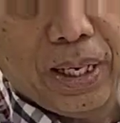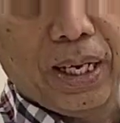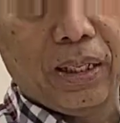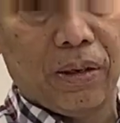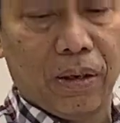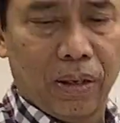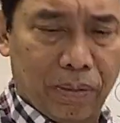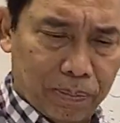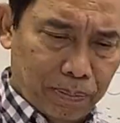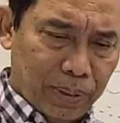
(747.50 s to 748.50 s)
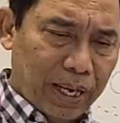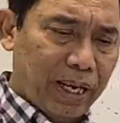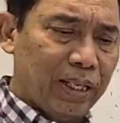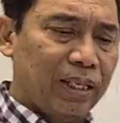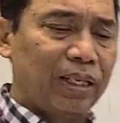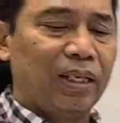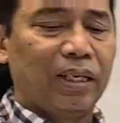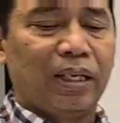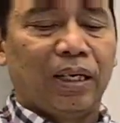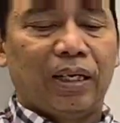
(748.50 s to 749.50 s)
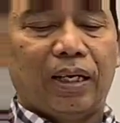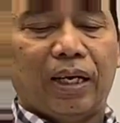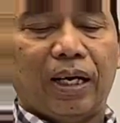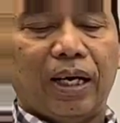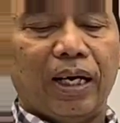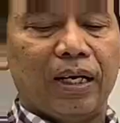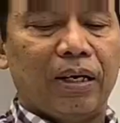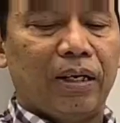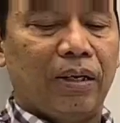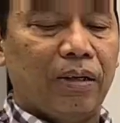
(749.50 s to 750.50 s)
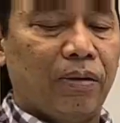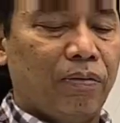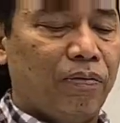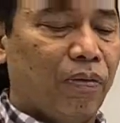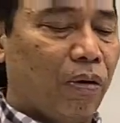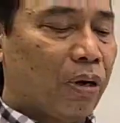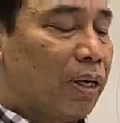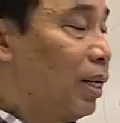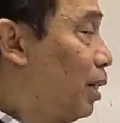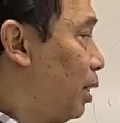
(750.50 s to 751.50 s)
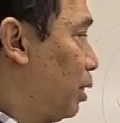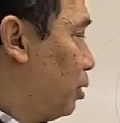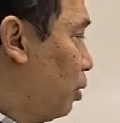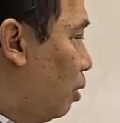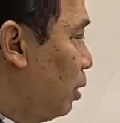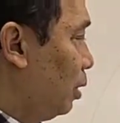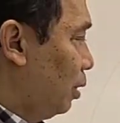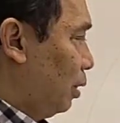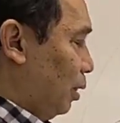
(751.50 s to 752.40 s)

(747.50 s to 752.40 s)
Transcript: plate or plate, there are 4 zones.